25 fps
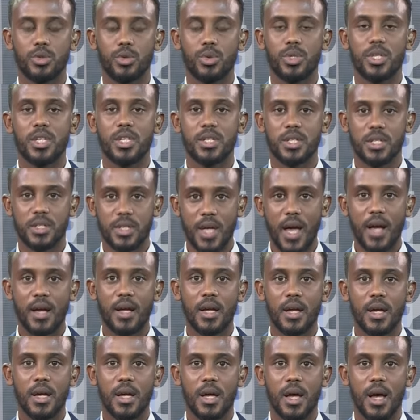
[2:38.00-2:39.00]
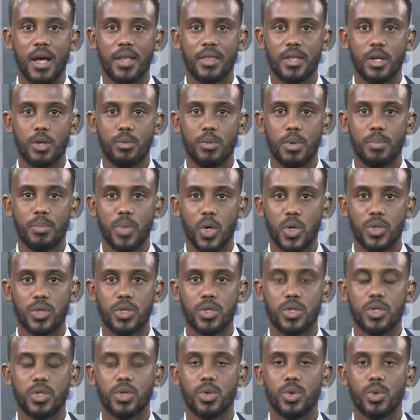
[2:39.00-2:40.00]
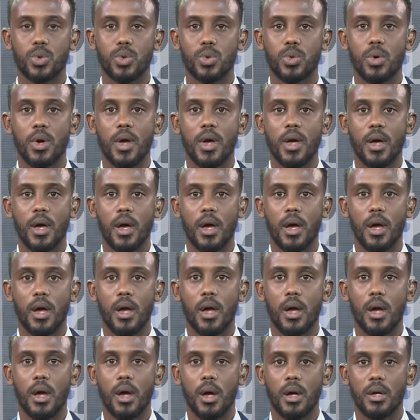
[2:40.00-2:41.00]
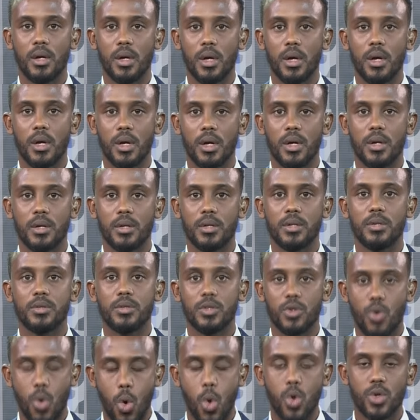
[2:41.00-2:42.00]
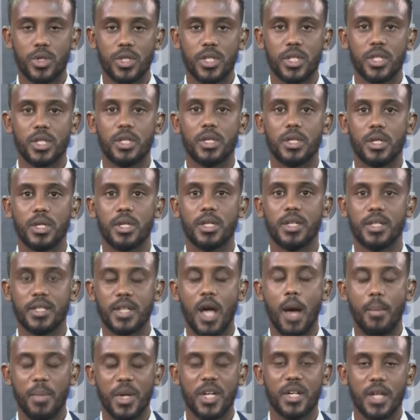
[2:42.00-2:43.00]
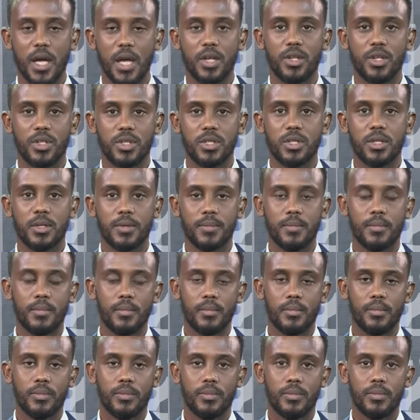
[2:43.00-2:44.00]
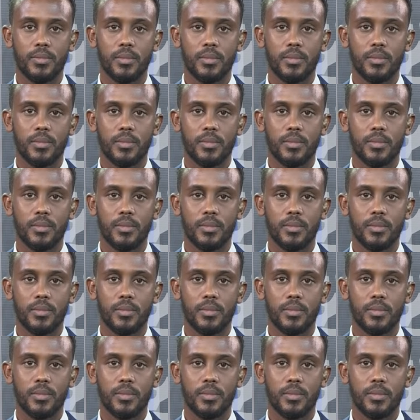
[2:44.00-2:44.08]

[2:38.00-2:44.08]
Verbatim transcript: to this attack, and they'll be brought to uh, uh, court in coming days. Well,